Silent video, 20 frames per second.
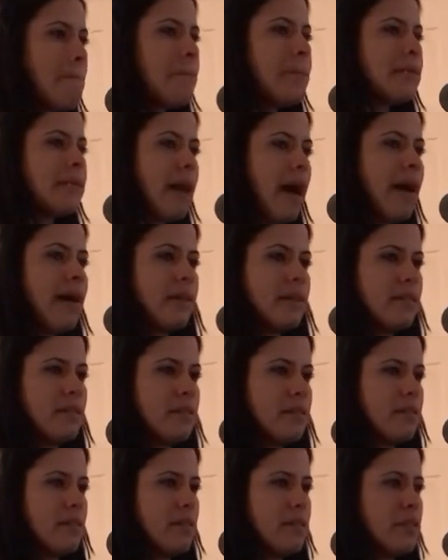blind
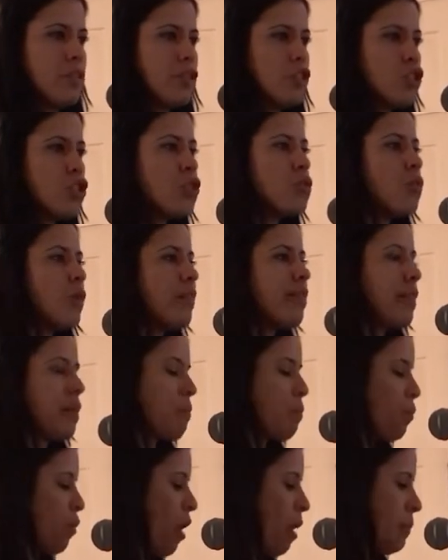to what they
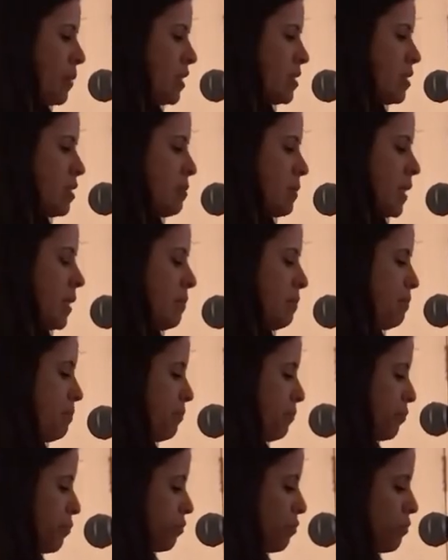promised me.
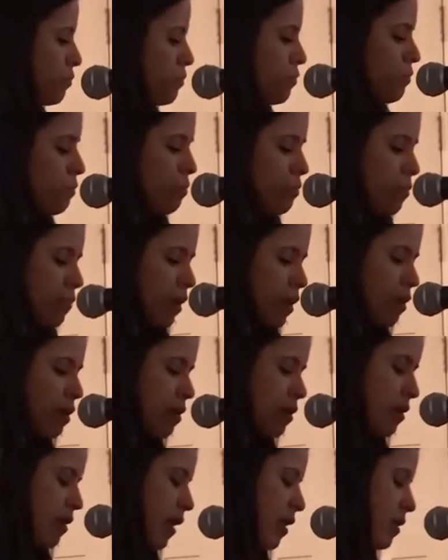
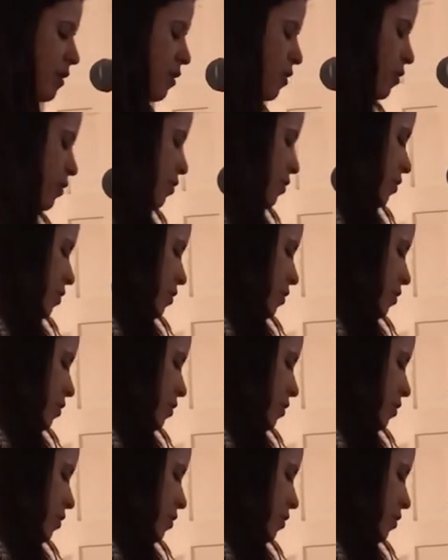Thank you.